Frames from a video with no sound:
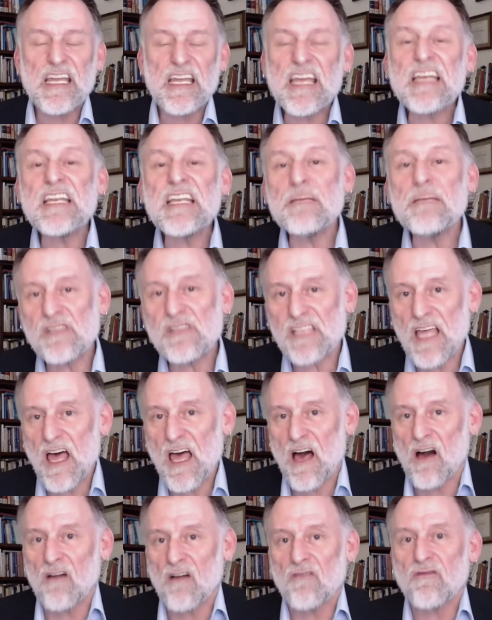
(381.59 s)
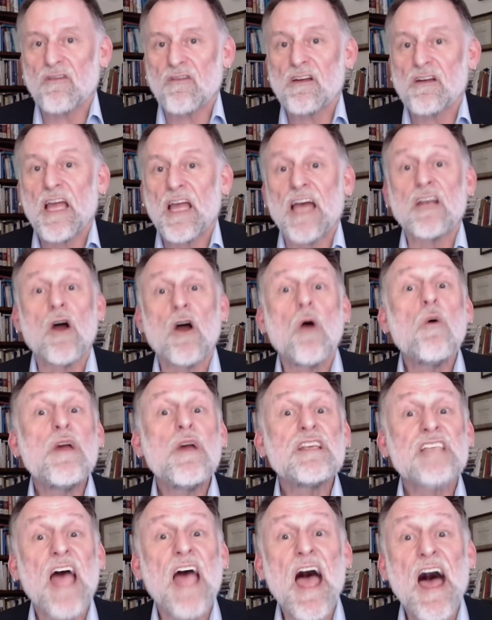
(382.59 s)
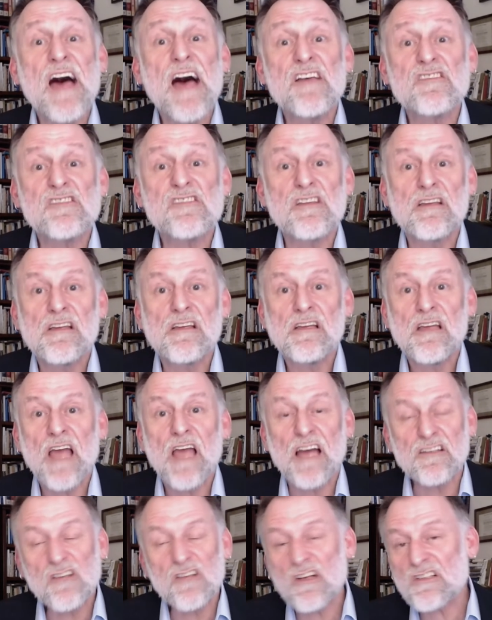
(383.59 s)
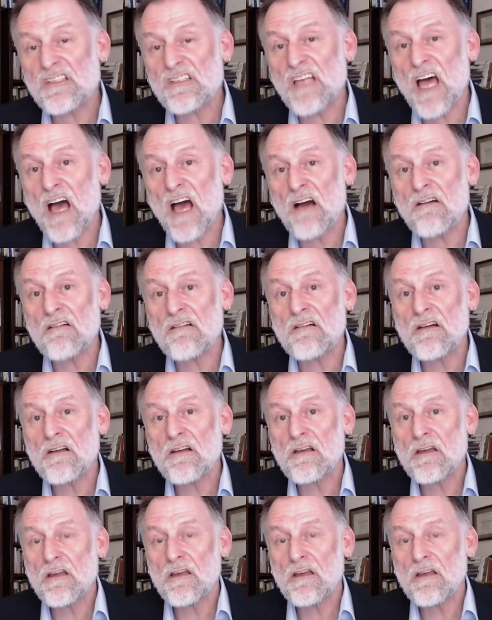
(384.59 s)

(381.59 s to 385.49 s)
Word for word: in himself and always has and does now